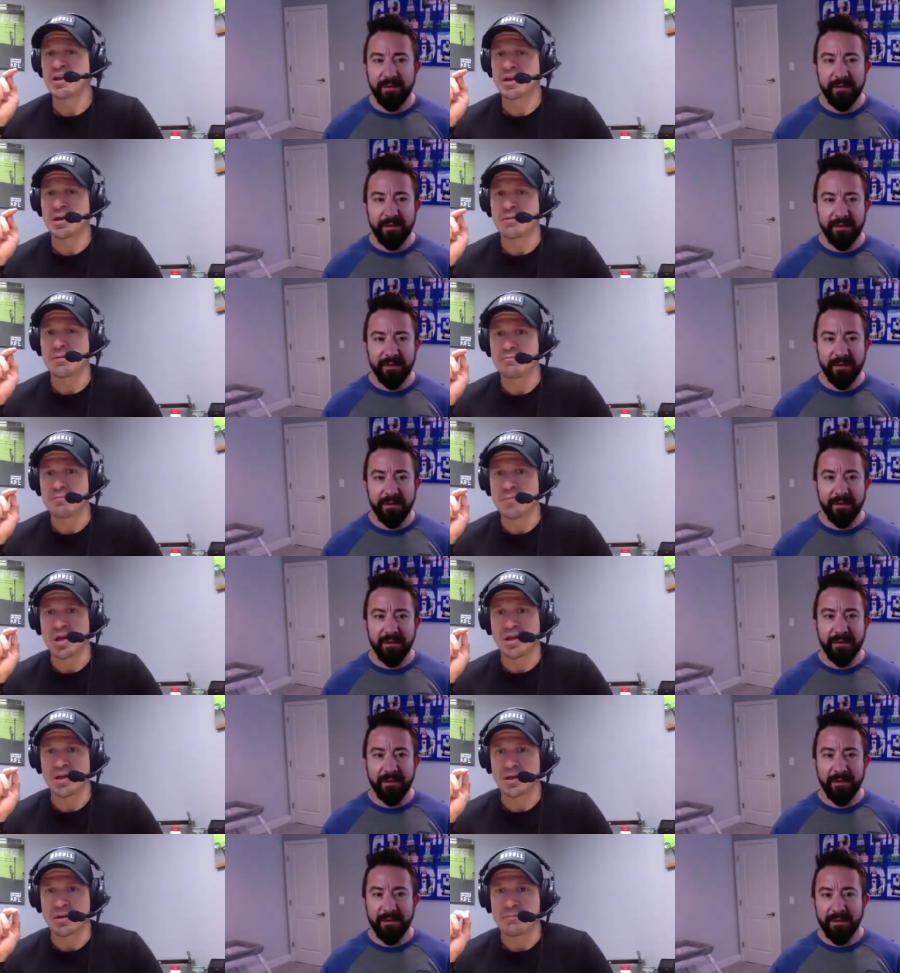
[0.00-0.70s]
Speaker 1: I'm
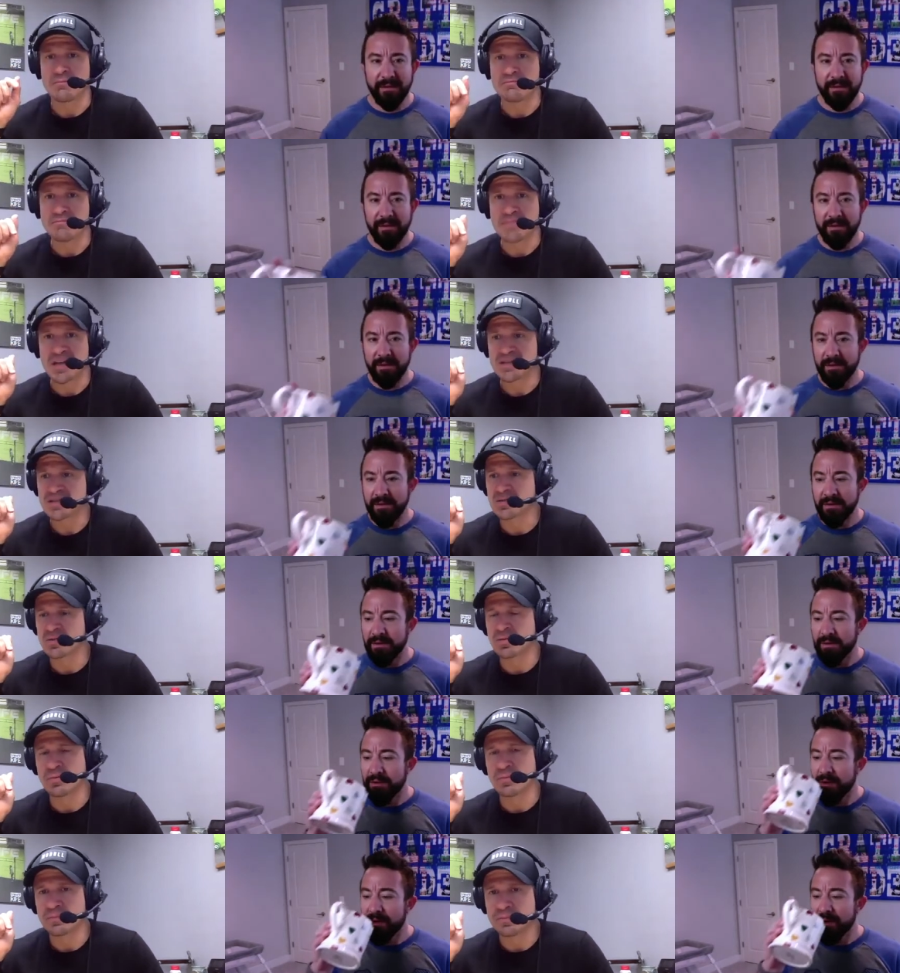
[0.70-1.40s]
like a
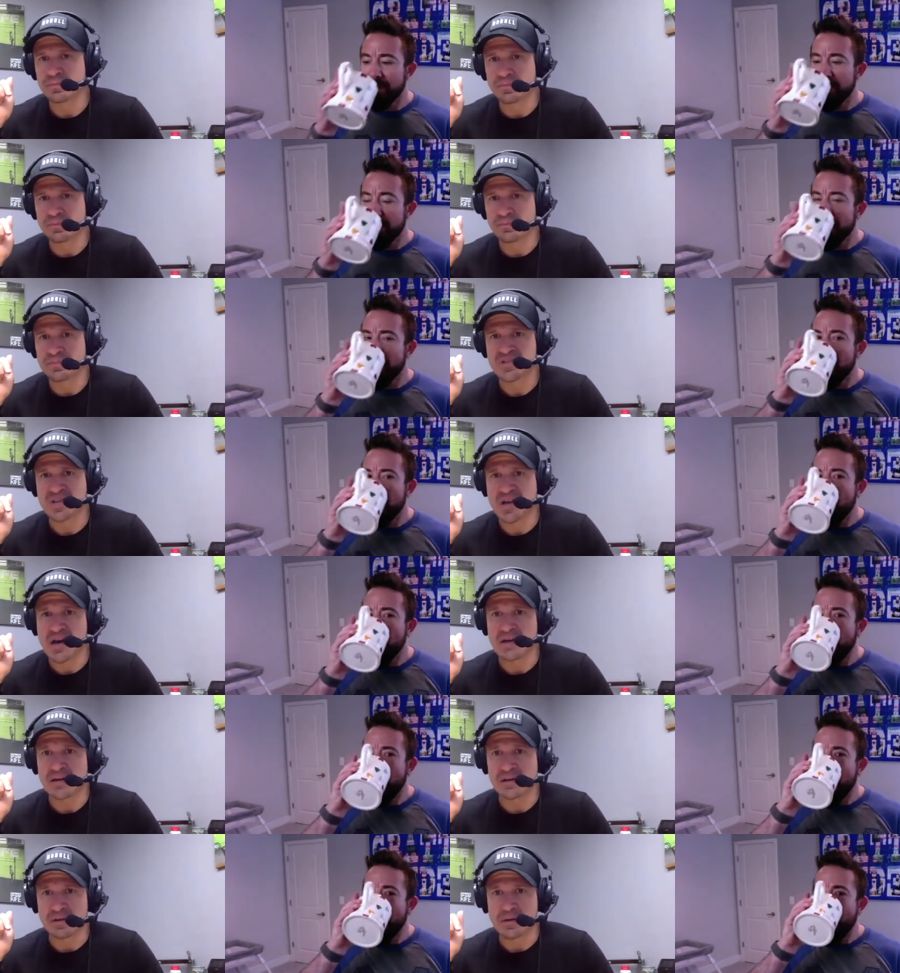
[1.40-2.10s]
mental
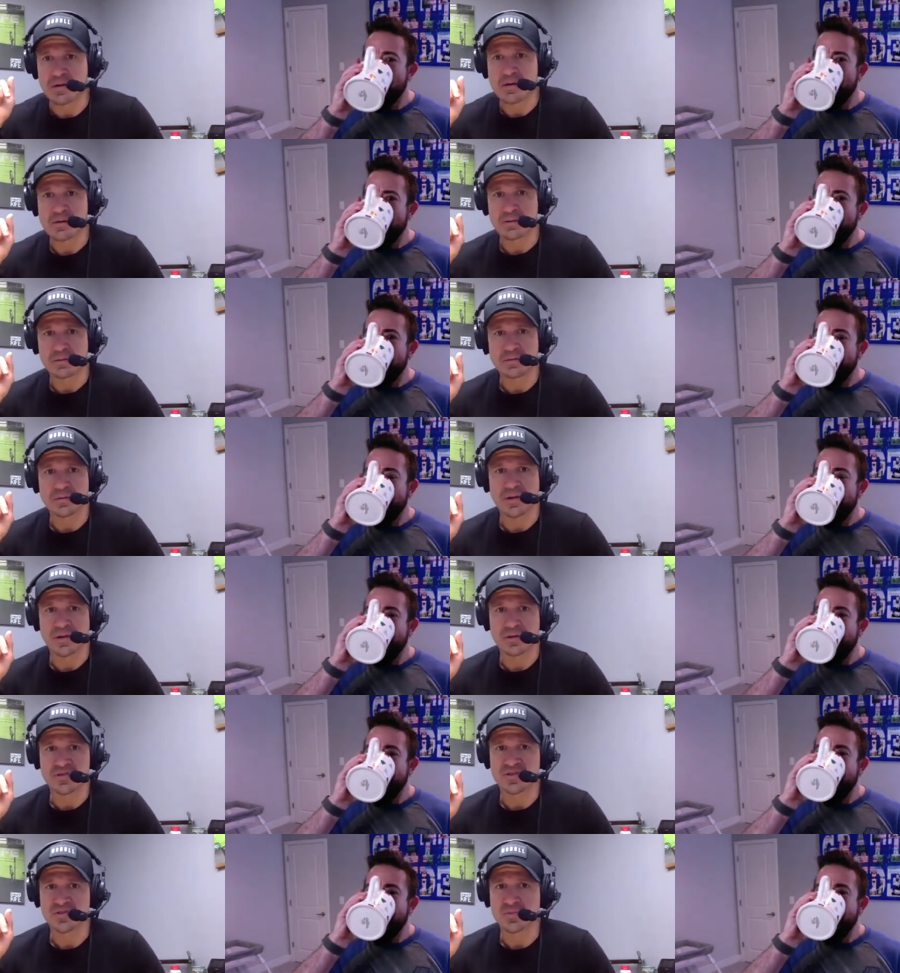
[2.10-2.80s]
toddler,
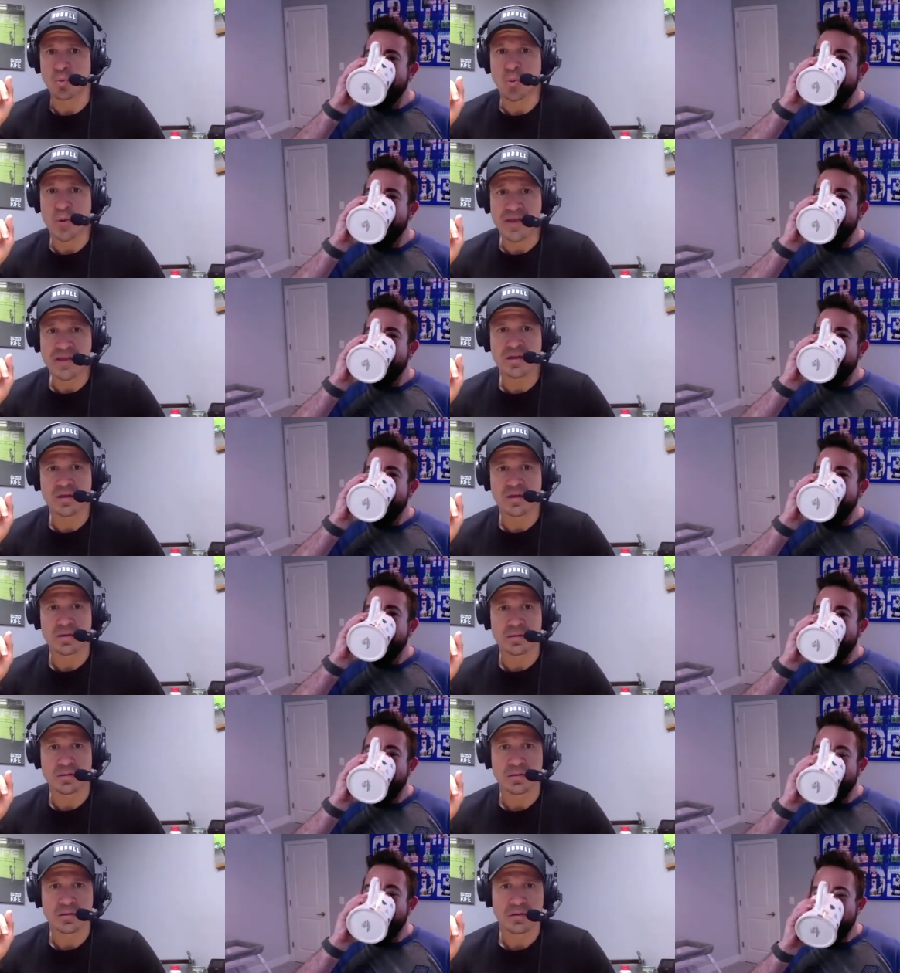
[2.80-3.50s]
like just weak,
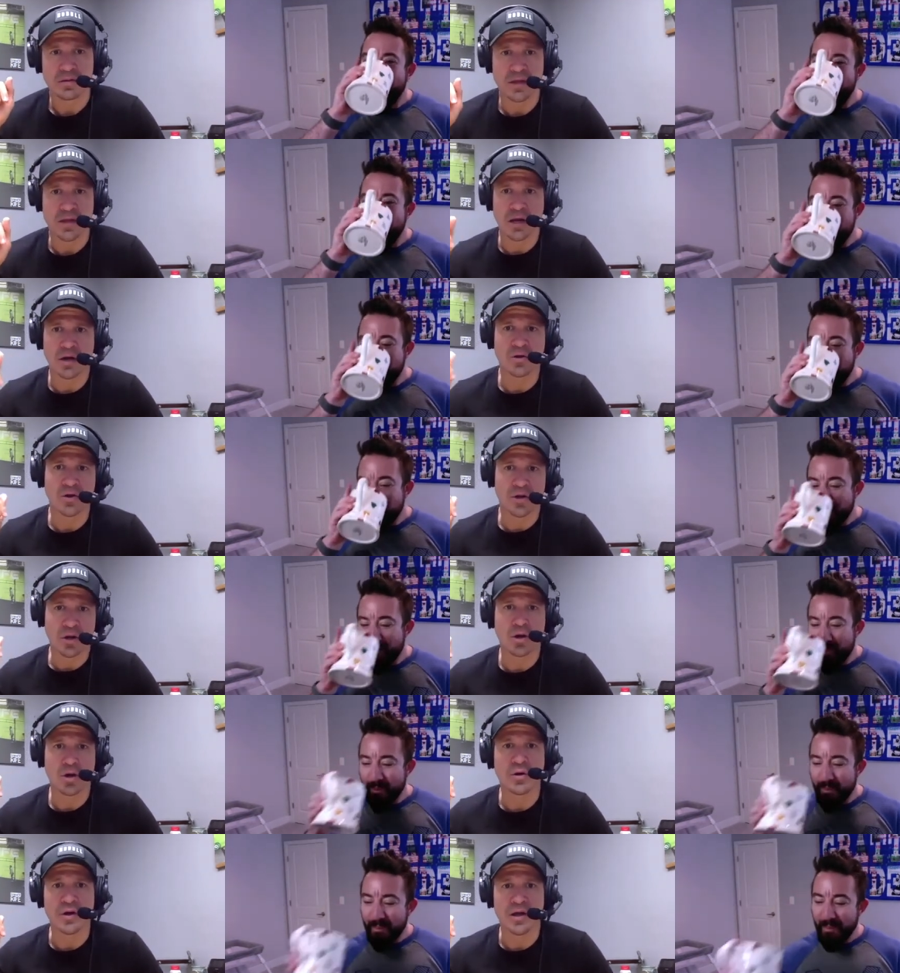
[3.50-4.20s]
then I'll
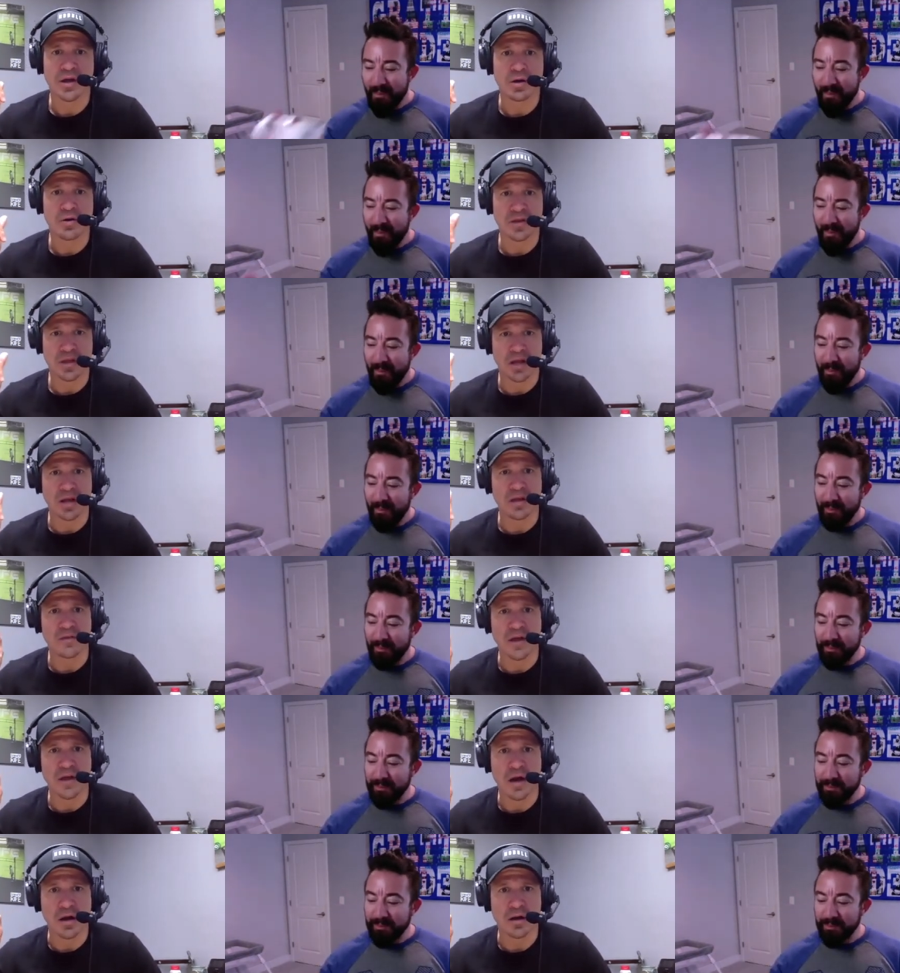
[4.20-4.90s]
go and I'll get
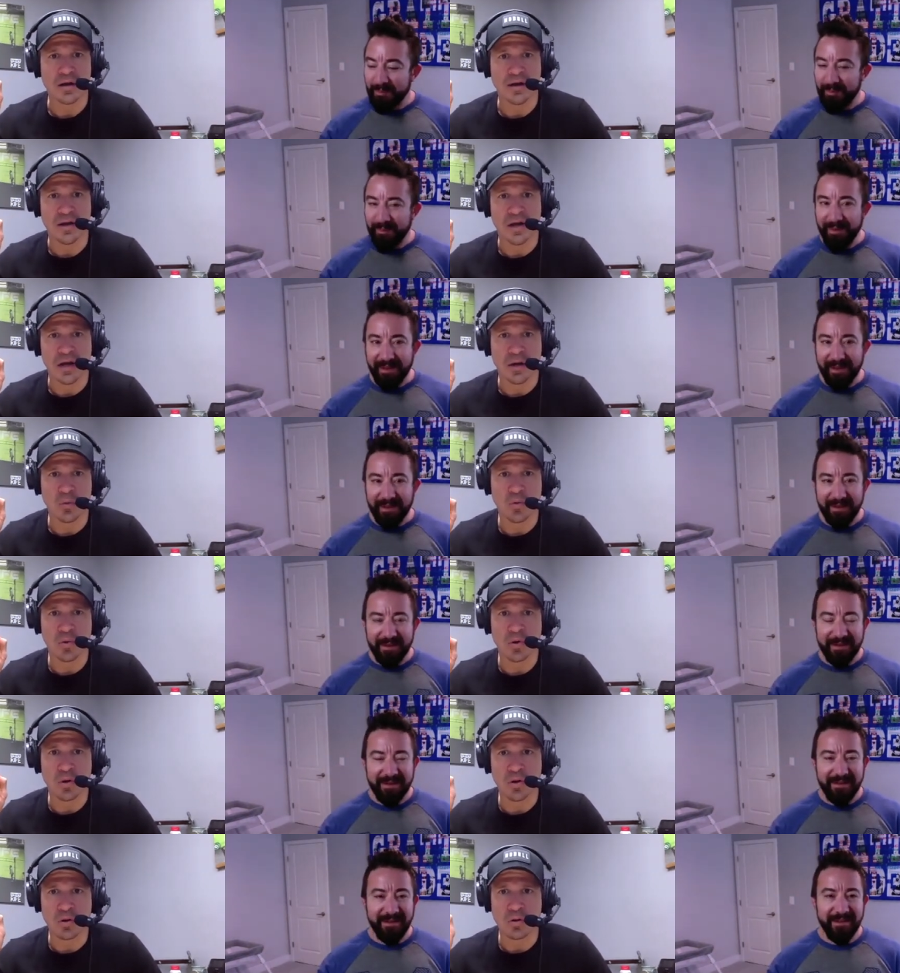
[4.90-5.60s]
in there and I
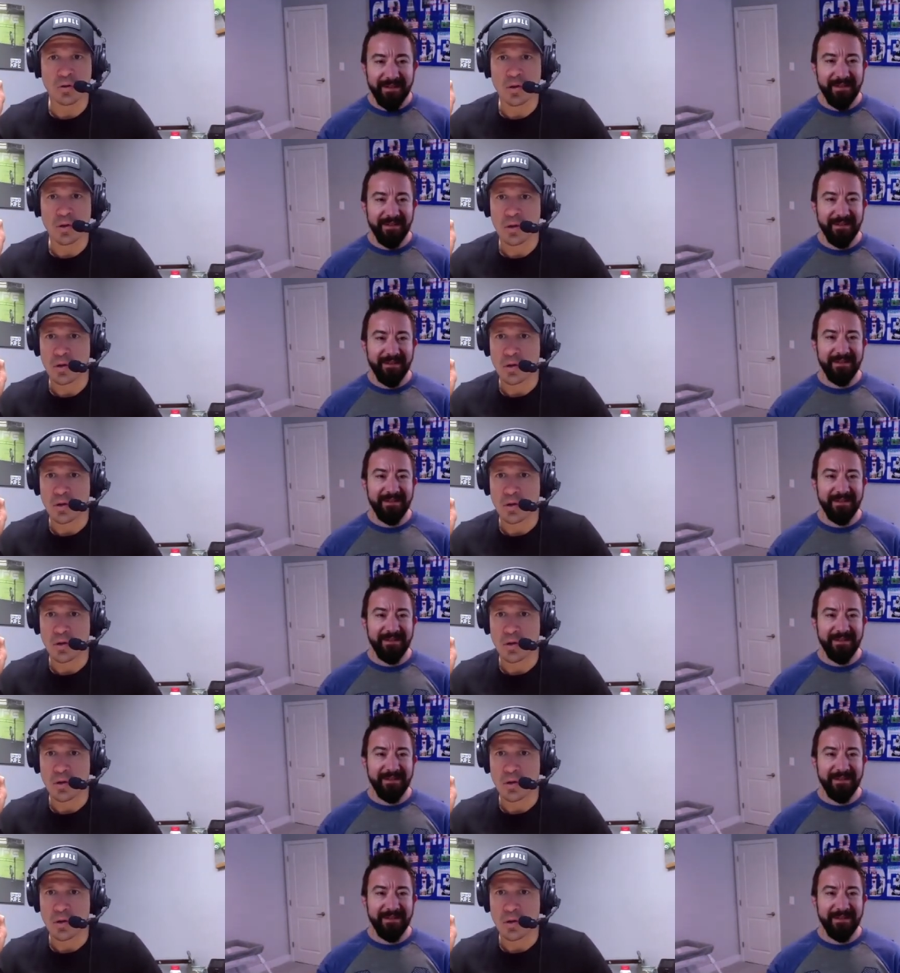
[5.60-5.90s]
will,